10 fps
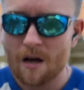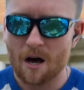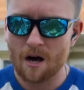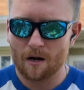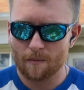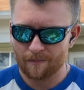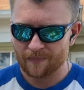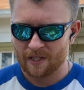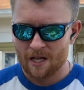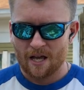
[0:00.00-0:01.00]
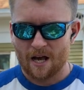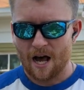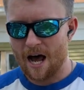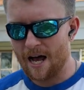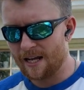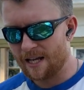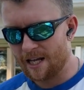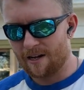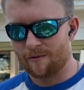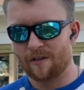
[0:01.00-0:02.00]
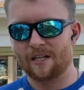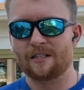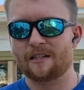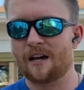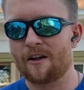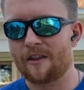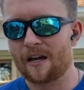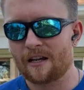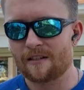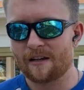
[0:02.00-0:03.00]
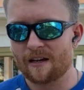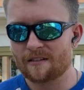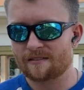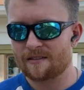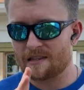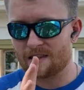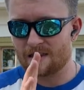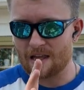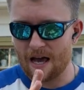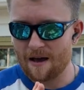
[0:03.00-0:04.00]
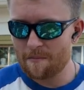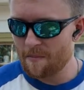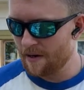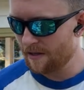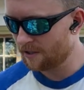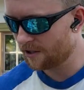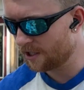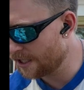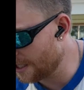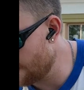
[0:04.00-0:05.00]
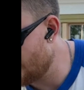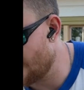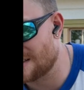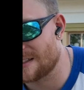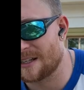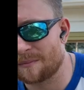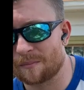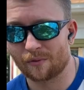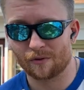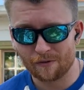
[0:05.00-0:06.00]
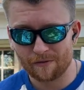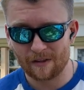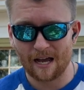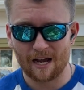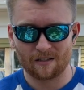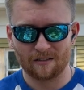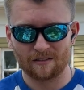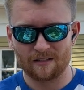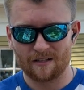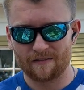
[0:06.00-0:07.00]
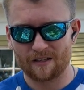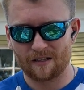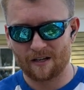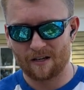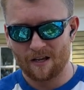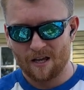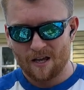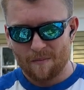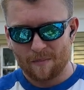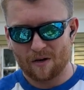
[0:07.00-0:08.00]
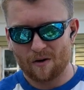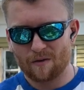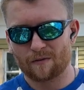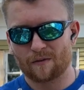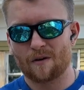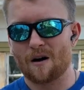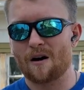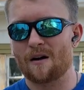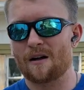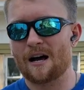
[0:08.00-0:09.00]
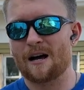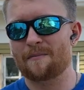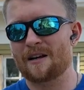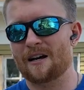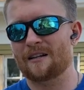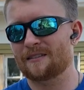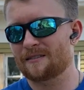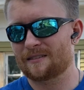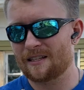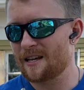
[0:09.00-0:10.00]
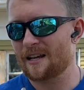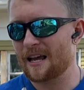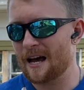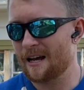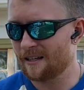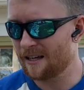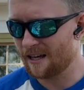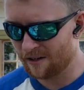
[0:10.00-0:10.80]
I can't really tell that it does that much. It does improve the accuracy of the gun, but overall, I'm not seeing a